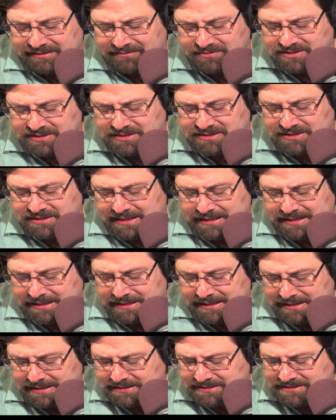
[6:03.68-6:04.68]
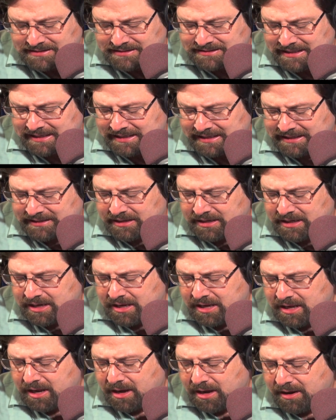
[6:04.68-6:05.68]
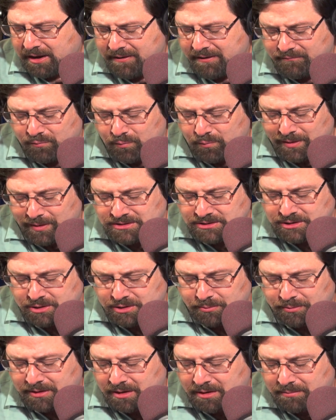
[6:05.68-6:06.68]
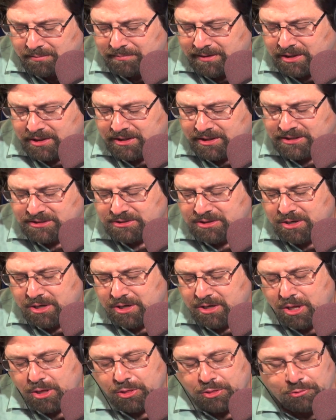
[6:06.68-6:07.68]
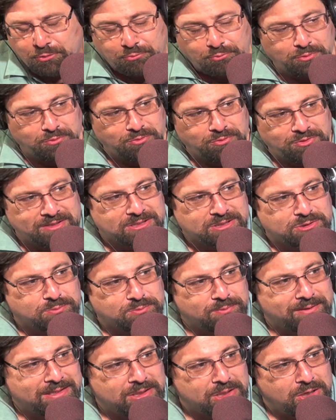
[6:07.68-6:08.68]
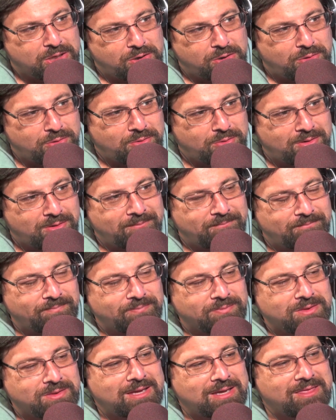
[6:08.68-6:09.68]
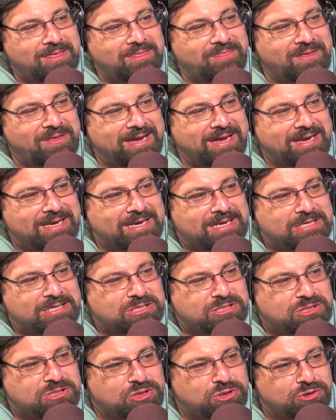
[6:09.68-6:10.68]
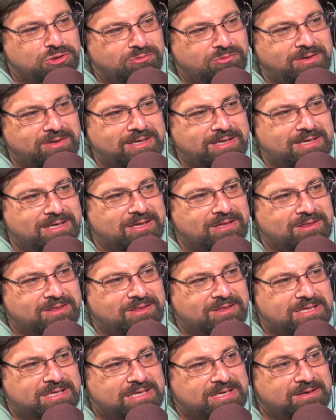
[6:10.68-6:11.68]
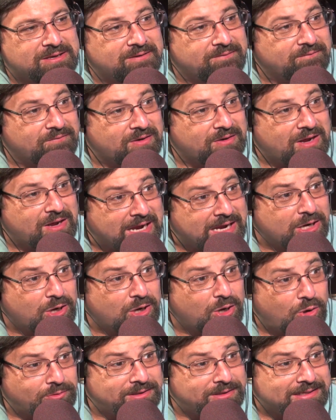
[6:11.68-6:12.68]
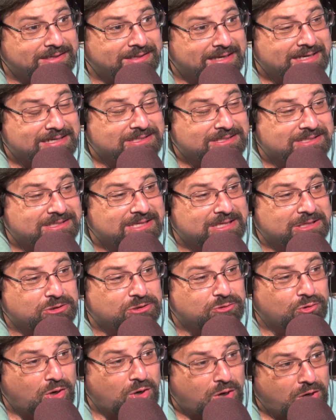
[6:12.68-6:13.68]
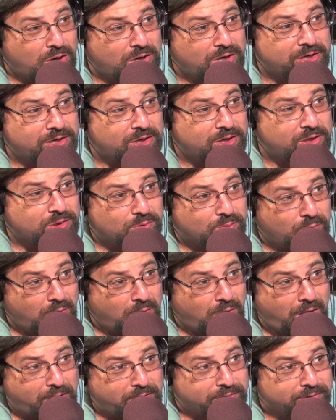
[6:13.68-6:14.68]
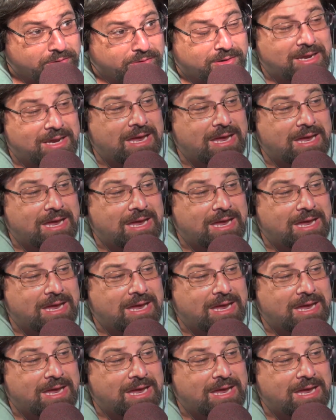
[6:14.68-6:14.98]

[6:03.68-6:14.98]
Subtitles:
gives us an insight of what's going on, because through this we know that it's during the High Holy Days that they're on the water.